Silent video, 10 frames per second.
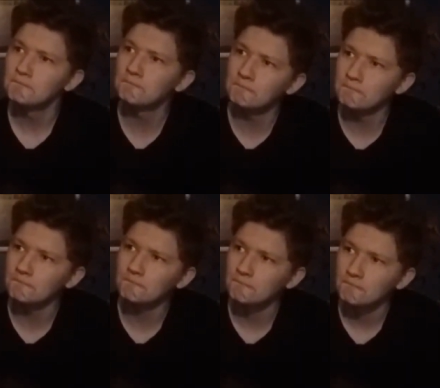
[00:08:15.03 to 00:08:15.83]
Hmm.
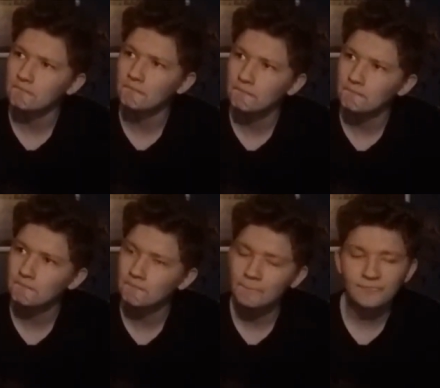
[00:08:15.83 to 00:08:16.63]

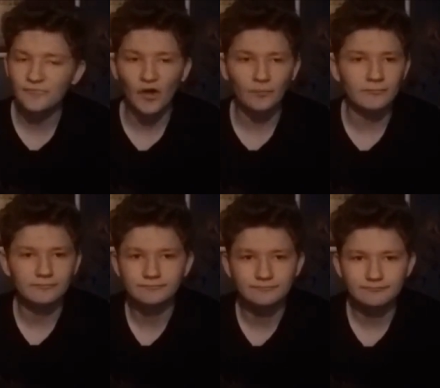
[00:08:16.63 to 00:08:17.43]
Nope.
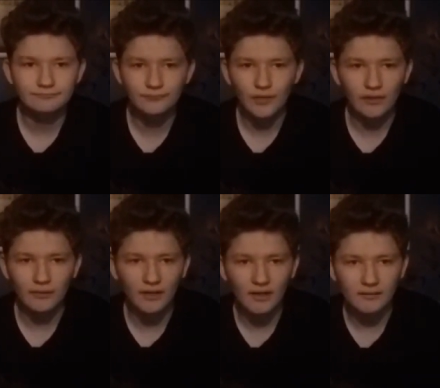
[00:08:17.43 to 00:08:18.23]
Probably
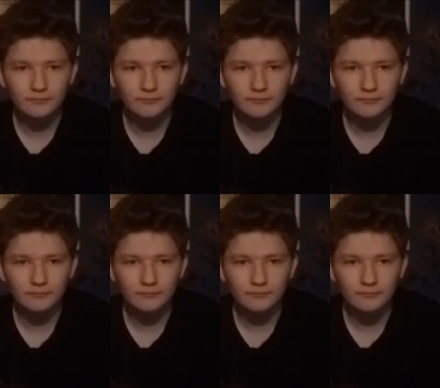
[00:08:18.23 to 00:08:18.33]
not.